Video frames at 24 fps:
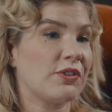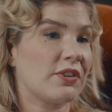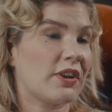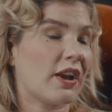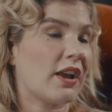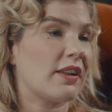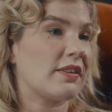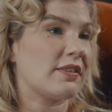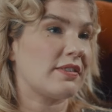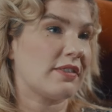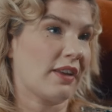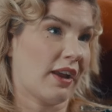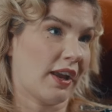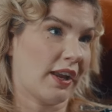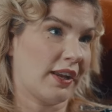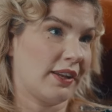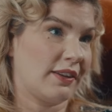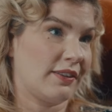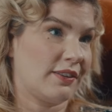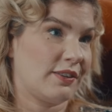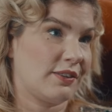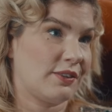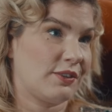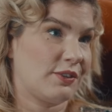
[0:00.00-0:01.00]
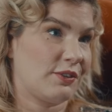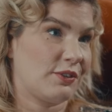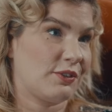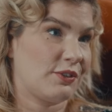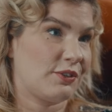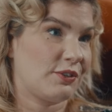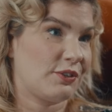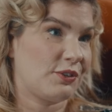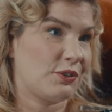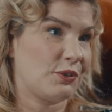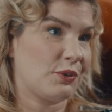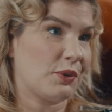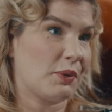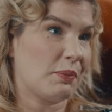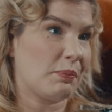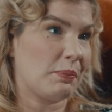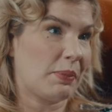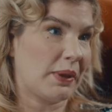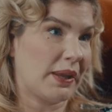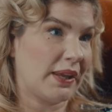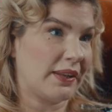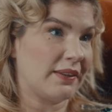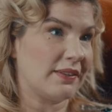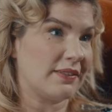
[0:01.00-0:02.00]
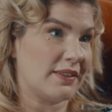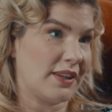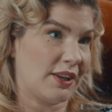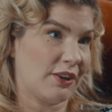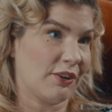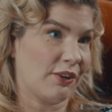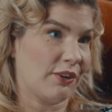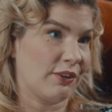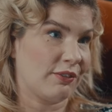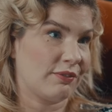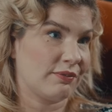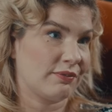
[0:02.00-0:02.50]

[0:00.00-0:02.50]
got signed to a big deal,